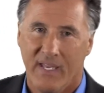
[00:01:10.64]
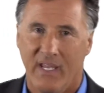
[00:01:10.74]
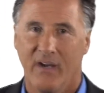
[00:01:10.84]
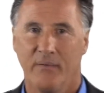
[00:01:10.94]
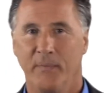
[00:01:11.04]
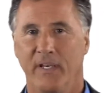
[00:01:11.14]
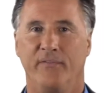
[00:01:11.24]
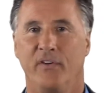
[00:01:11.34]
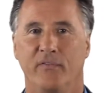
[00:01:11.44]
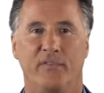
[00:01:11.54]
Now, many
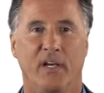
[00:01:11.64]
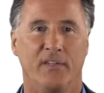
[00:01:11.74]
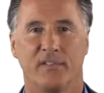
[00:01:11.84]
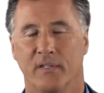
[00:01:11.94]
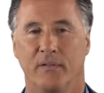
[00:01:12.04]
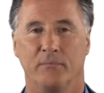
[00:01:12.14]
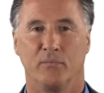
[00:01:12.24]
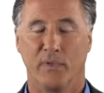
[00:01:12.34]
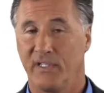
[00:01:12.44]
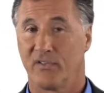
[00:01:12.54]
of you have done
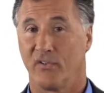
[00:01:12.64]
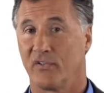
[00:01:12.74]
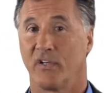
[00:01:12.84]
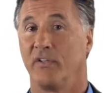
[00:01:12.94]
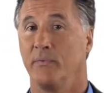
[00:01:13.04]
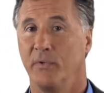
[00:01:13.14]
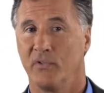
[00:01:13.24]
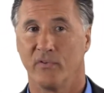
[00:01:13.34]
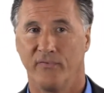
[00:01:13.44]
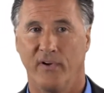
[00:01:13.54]
some research on your
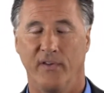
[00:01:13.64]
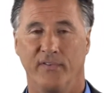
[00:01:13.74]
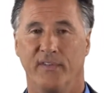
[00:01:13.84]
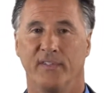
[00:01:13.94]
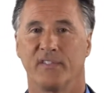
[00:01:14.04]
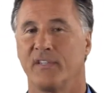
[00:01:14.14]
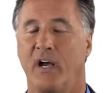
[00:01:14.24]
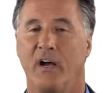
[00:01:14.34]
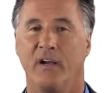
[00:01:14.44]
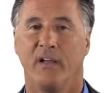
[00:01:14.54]
mutual funds and
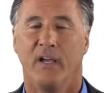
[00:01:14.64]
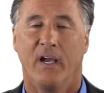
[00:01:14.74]
saw